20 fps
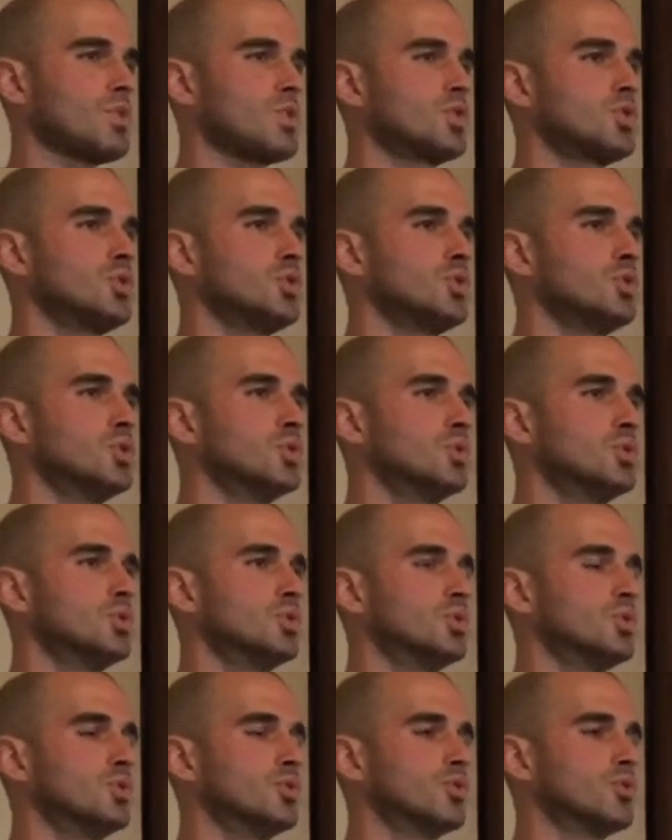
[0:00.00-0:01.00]

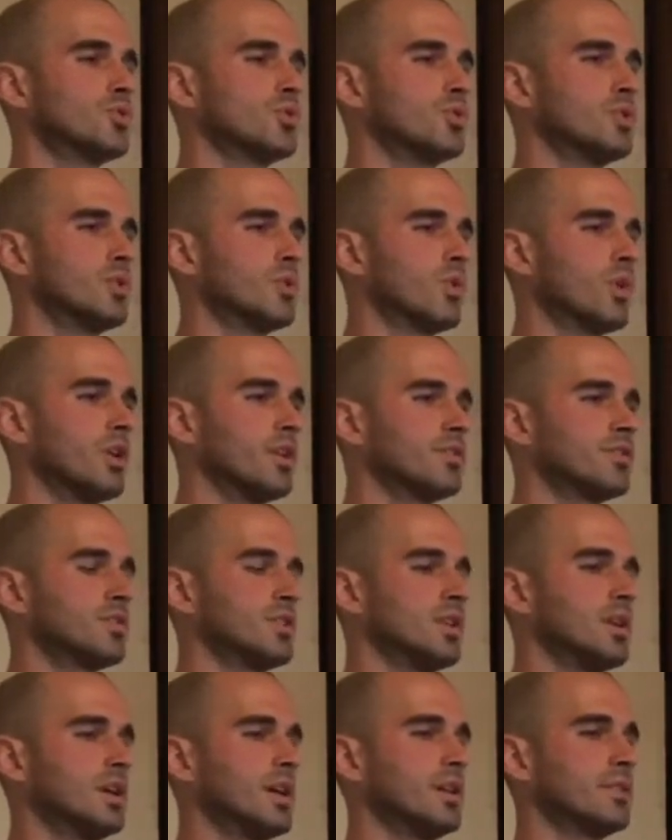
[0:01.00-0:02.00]
you so there
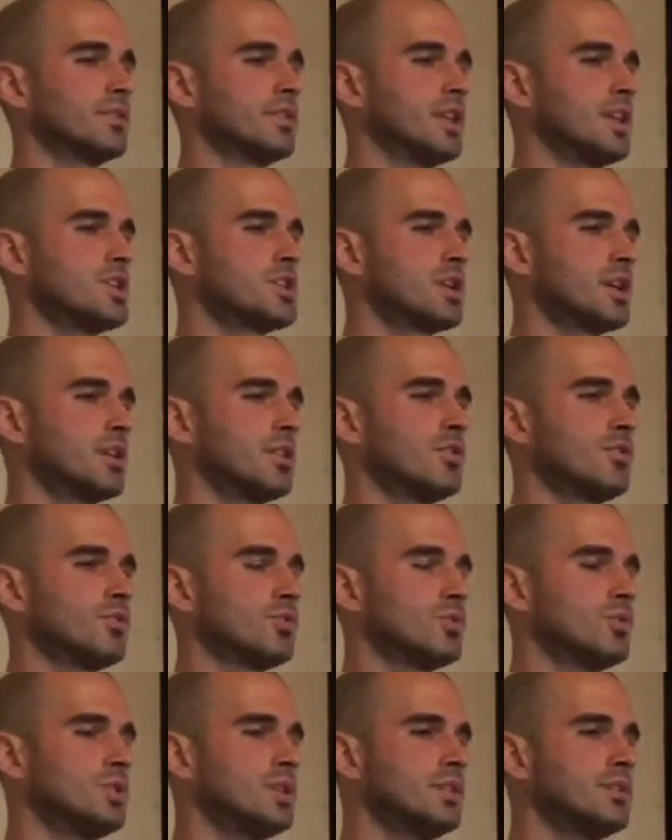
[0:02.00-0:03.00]
was a teacher and a
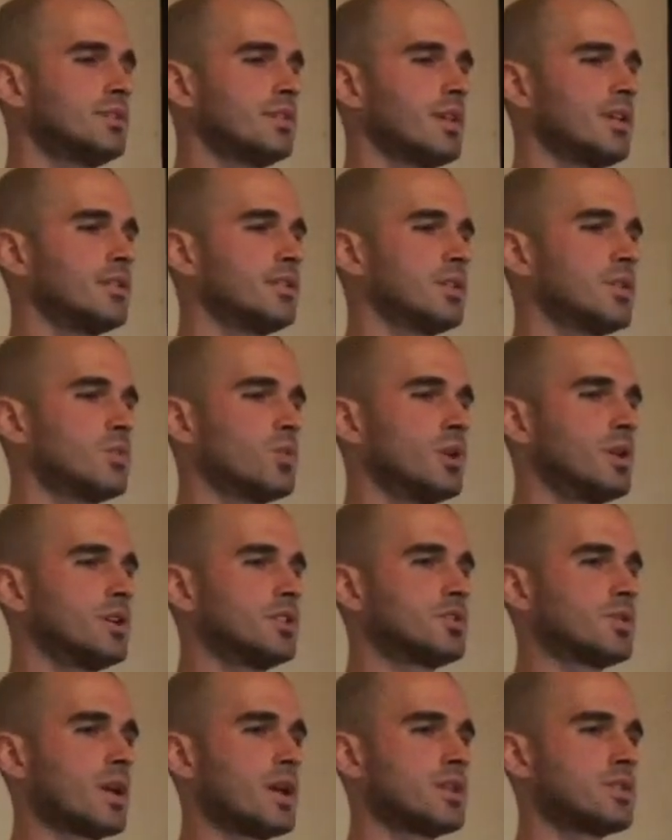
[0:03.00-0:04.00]
student, and they were
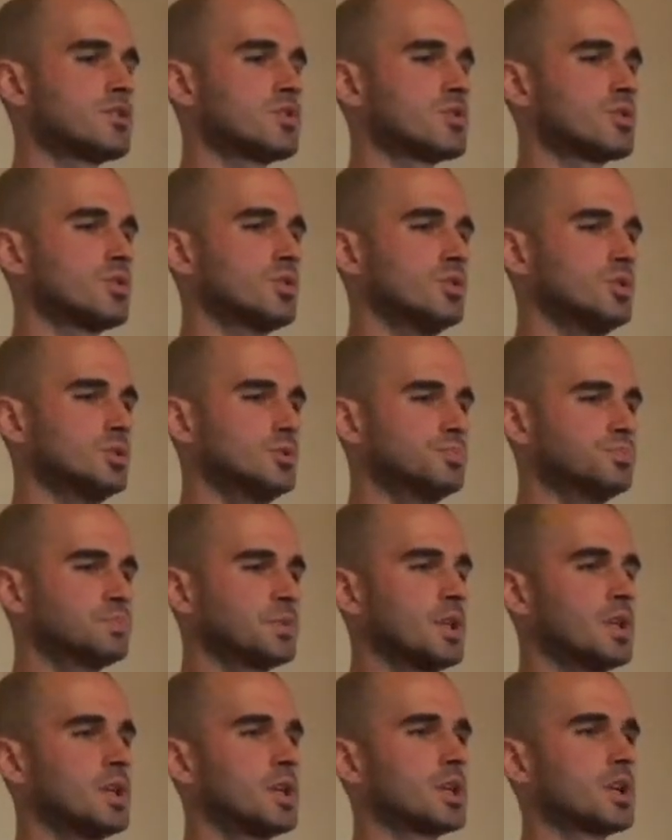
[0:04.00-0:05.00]
trying to
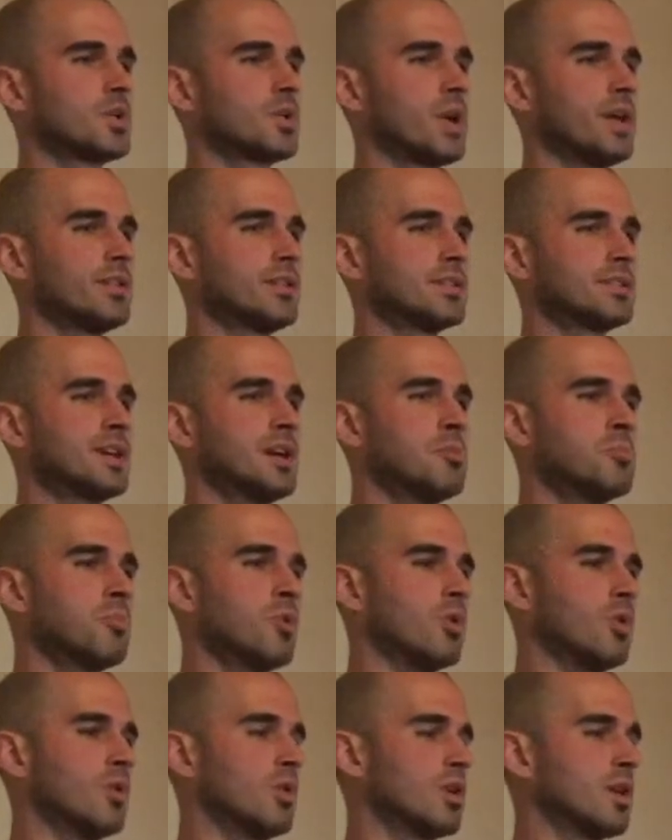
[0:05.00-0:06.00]
create a
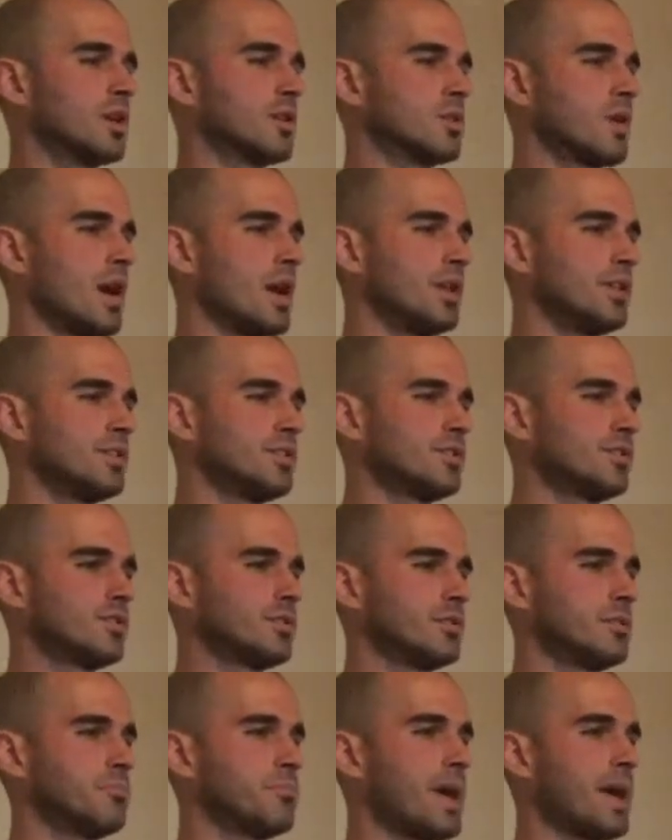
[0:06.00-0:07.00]
tambo, a
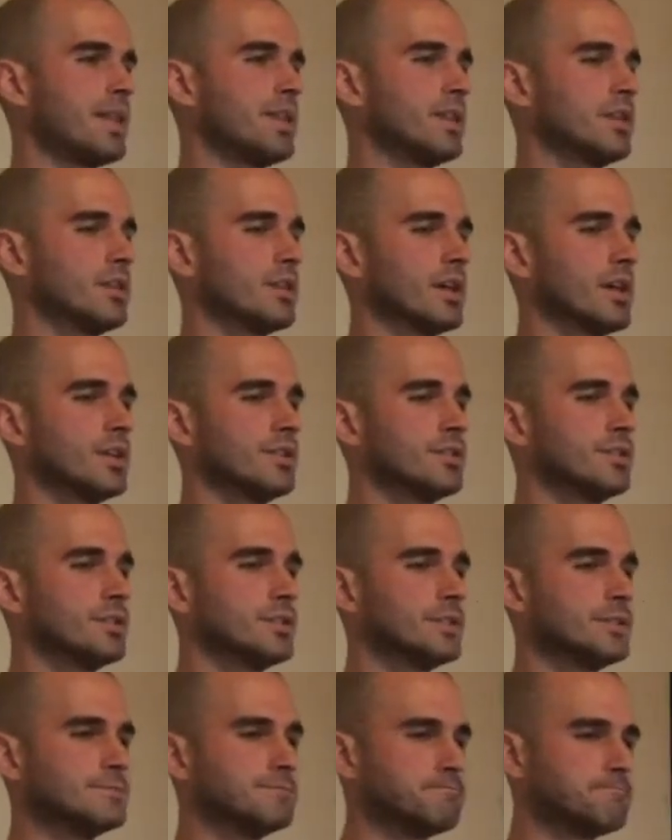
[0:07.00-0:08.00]
rice paddy, and
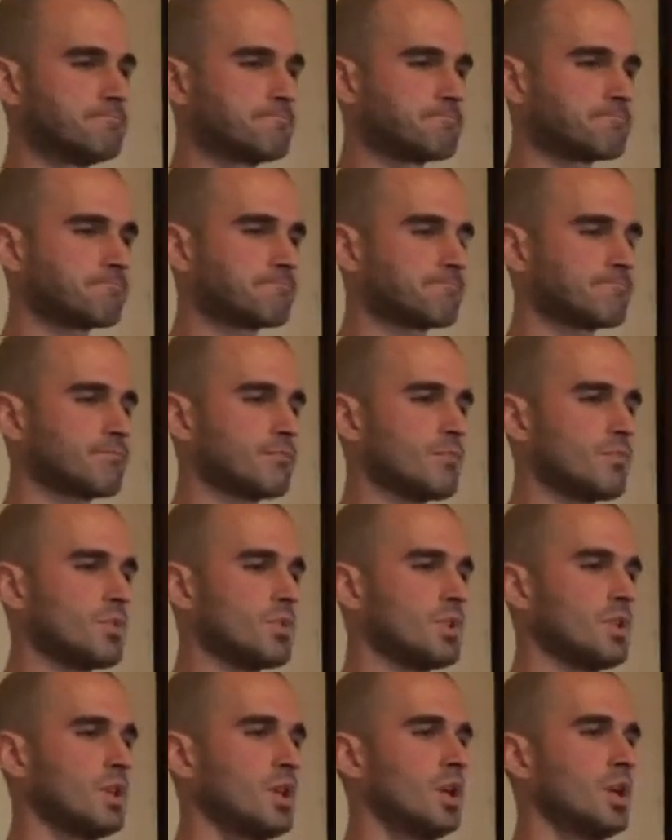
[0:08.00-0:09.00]
um,
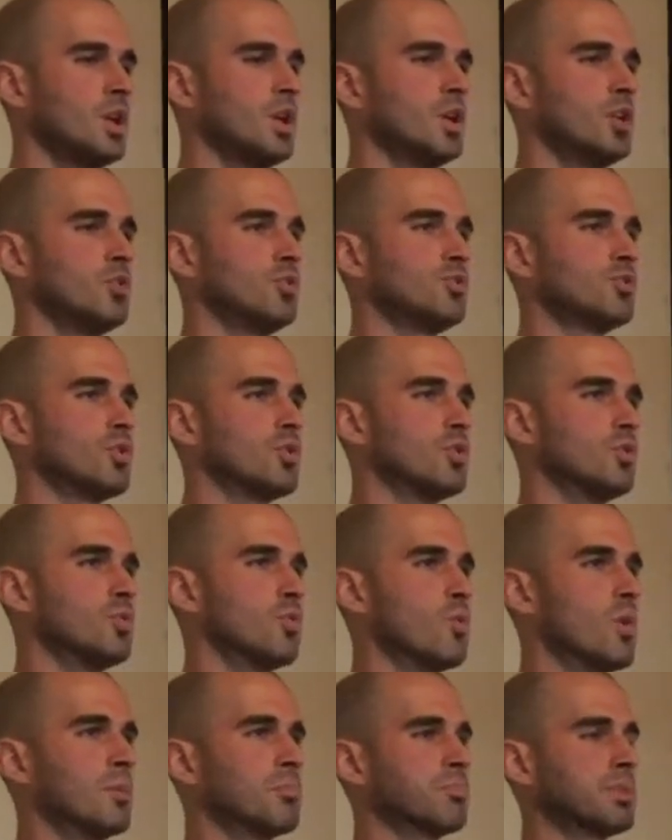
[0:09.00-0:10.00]

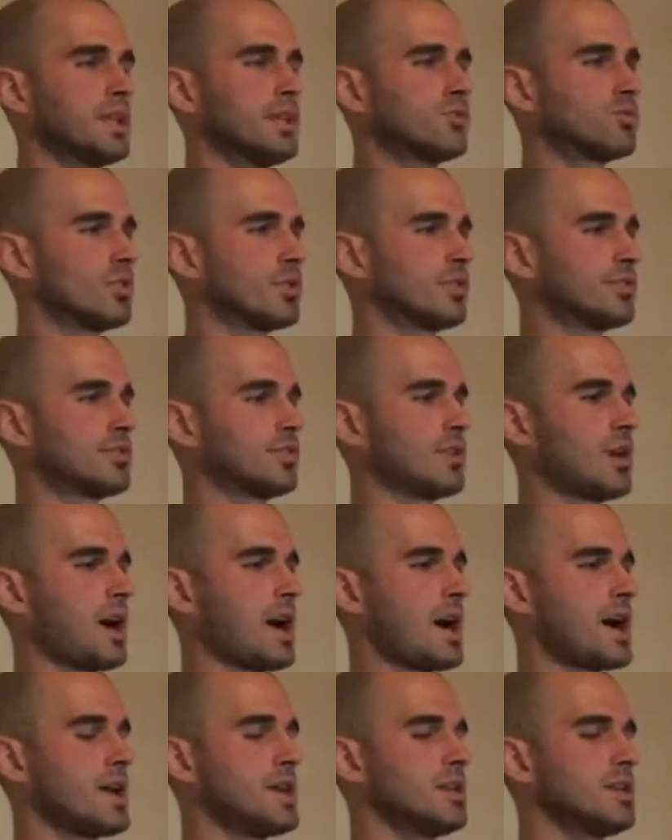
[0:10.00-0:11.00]
so one place was
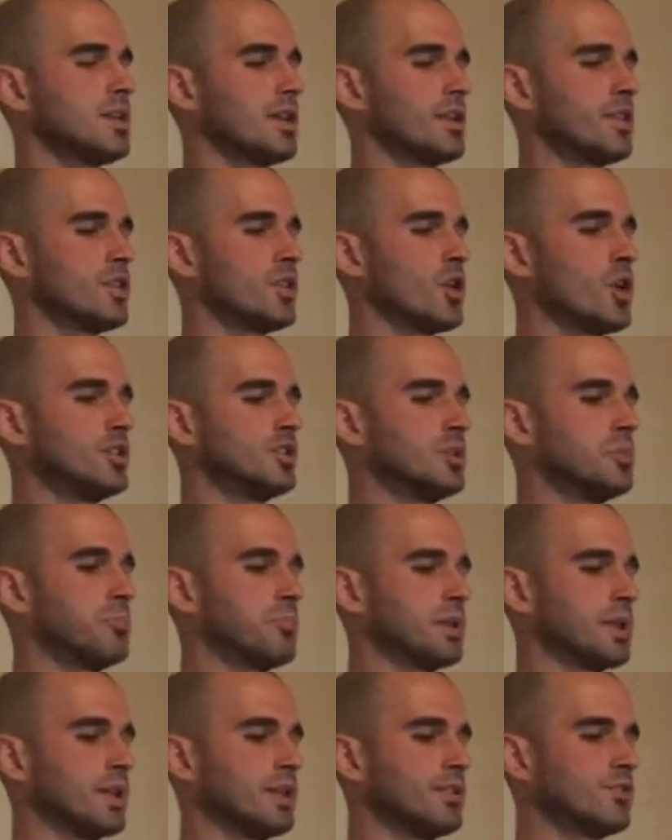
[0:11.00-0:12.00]
high and the other
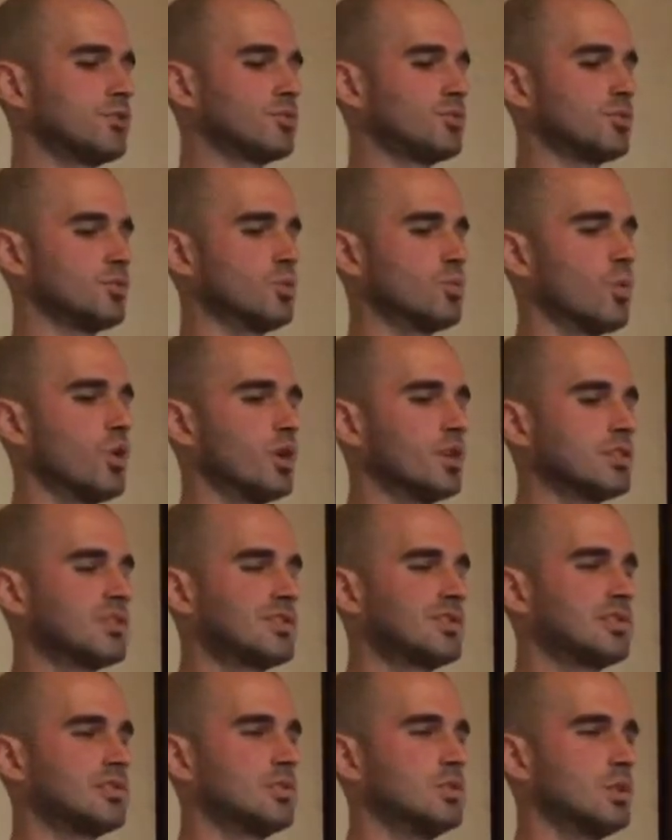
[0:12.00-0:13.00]
place
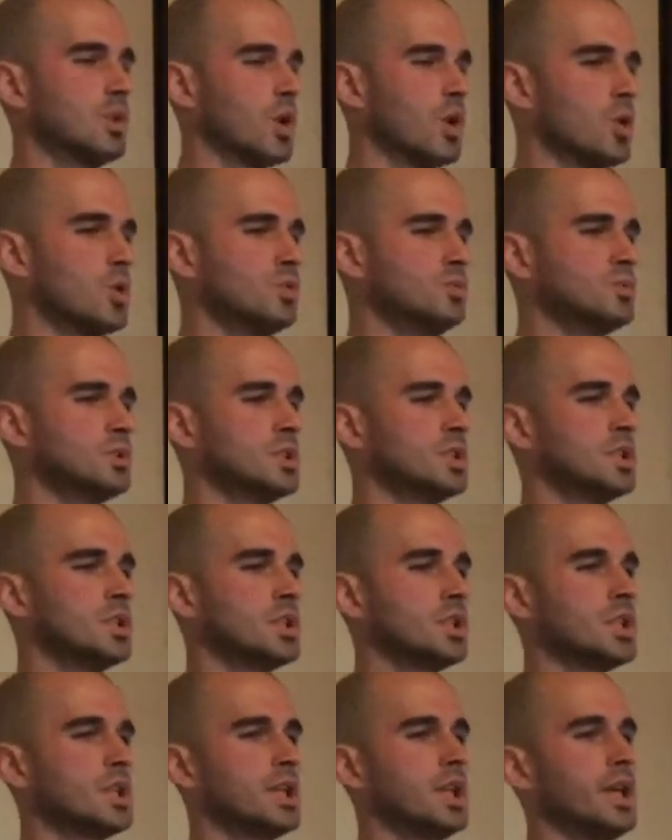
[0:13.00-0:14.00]
was low,
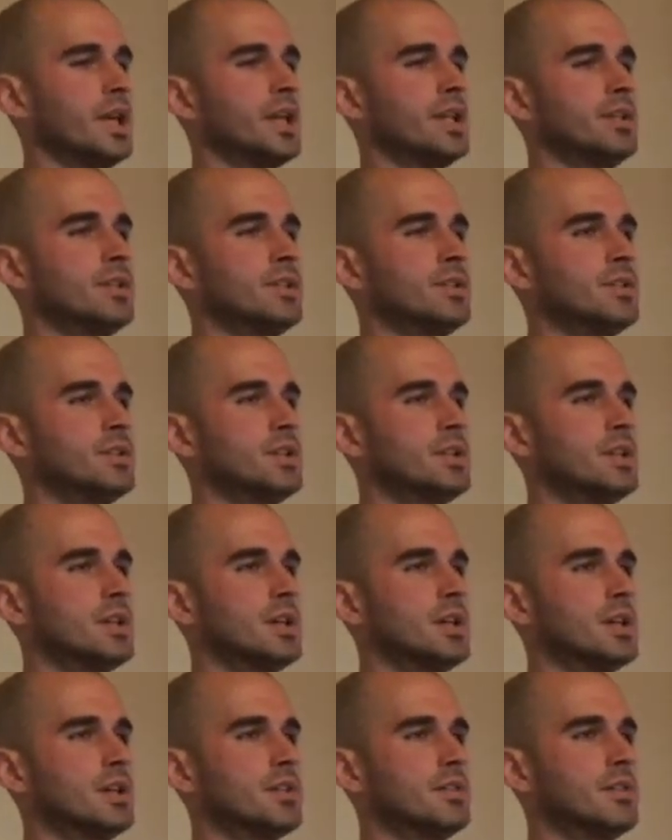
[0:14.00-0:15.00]
and
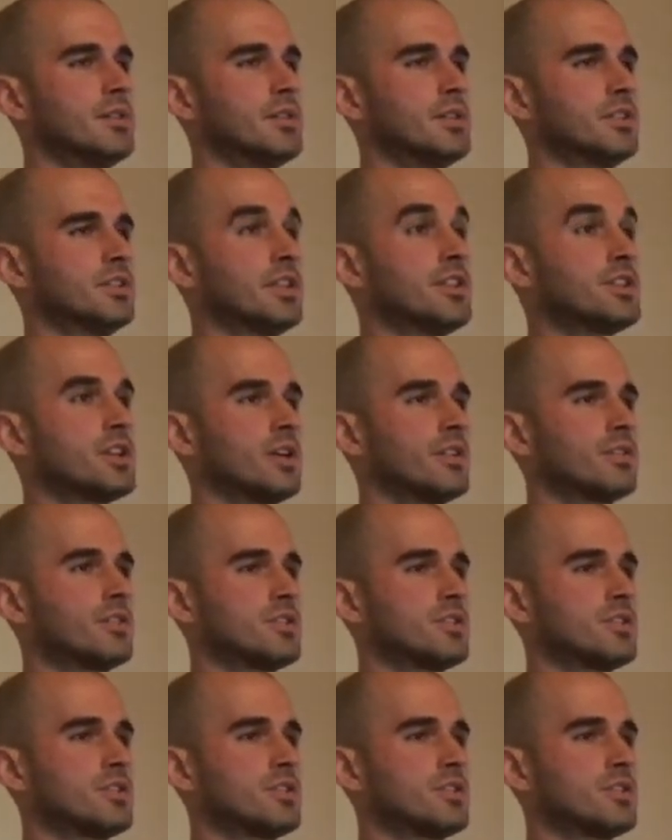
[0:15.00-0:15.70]
uh, the teacher